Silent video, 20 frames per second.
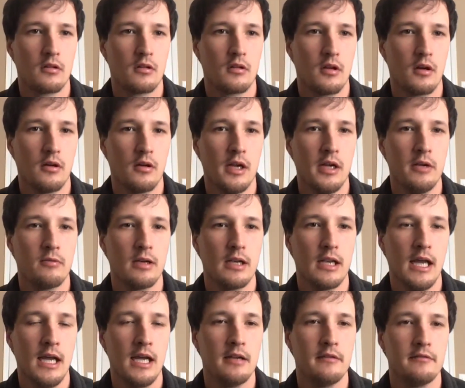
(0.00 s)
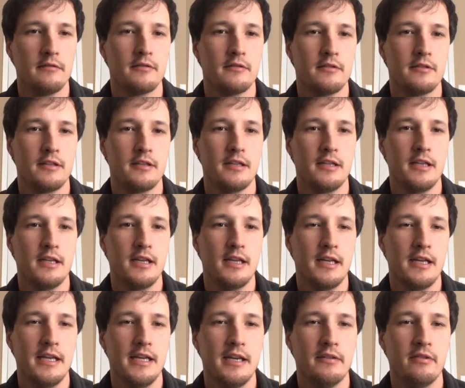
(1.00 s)
All right, we're live.
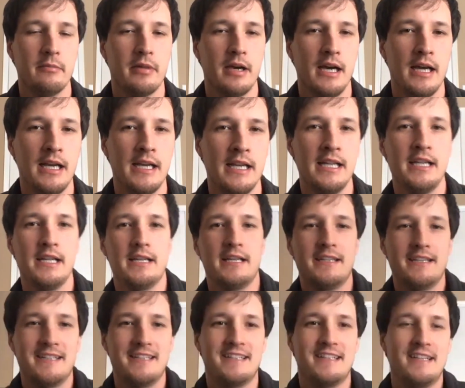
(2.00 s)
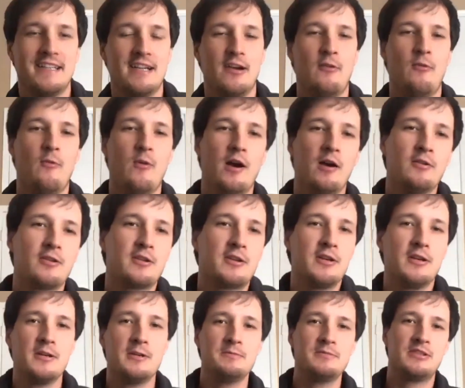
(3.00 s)
Hey, everybody.
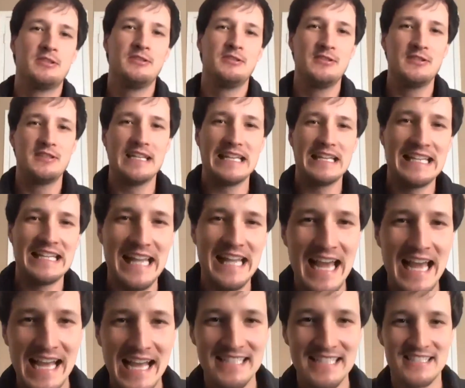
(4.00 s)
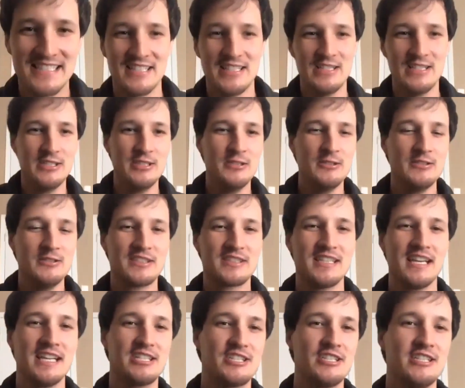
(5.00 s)
Welcome to the last noon
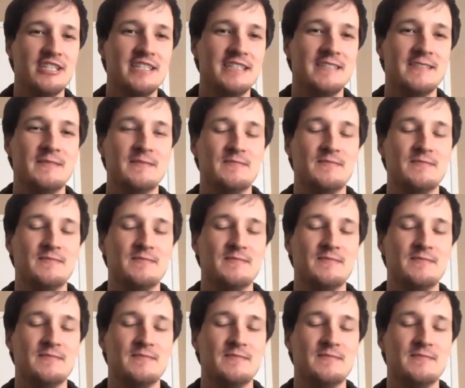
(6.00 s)
session.